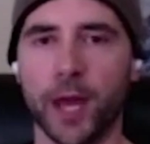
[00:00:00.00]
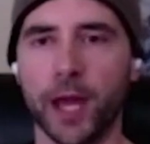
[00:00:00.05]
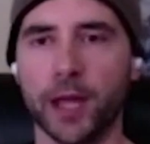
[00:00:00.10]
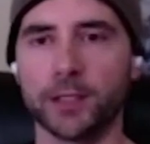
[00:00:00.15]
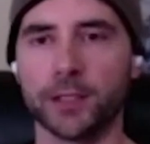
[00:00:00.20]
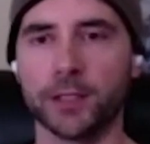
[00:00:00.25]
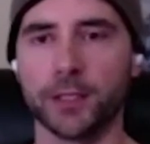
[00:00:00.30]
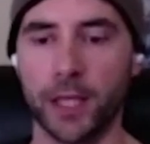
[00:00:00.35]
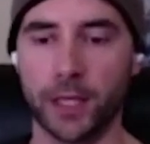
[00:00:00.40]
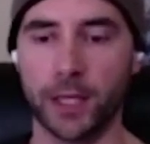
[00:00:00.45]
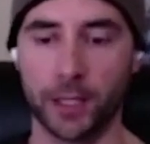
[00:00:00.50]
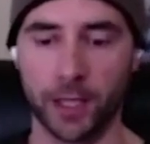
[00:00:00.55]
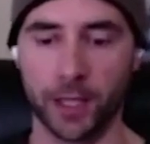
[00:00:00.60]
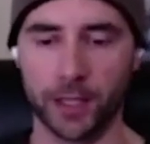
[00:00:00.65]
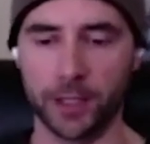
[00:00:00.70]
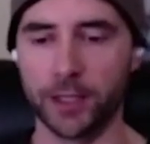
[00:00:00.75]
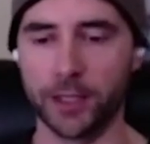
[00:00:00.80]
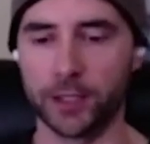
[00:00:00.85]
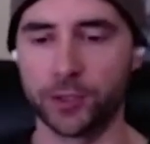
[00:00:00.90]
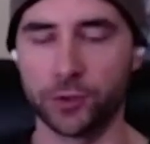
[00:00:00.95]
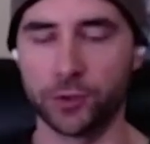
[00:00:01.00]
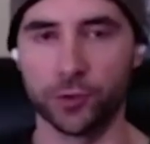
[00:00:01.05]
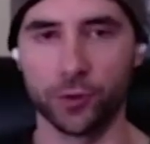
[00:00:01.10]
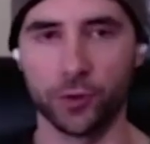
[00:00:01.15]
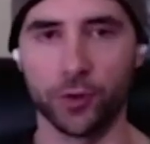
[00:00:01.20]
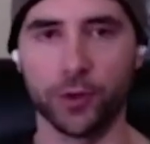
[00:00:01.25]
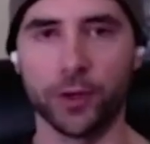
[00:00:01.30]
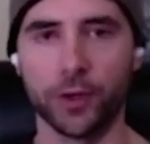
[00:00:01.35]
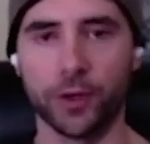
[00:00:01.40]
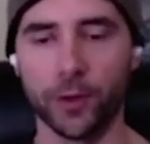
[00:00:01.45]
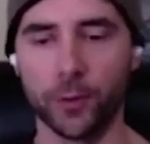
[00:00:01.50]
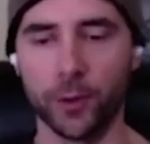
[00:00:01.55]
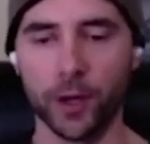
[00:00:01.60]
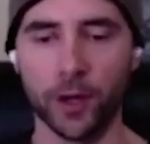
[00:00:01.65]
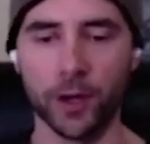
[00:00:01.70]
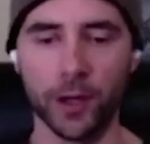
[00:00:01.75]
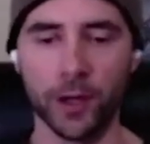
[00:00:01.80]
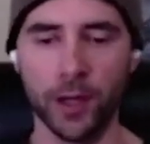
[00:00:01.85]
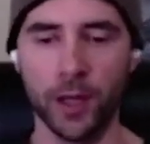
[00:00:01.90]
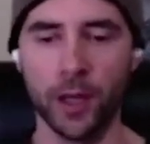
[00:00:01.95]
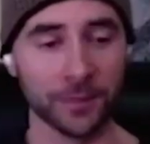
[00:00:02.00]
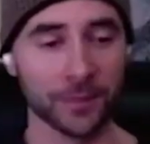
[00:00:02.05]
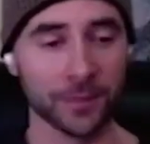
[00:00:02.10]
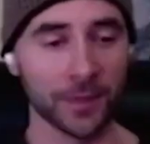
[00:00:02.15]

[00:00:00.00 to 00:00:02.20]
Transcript: ads and, and like extraordinary well.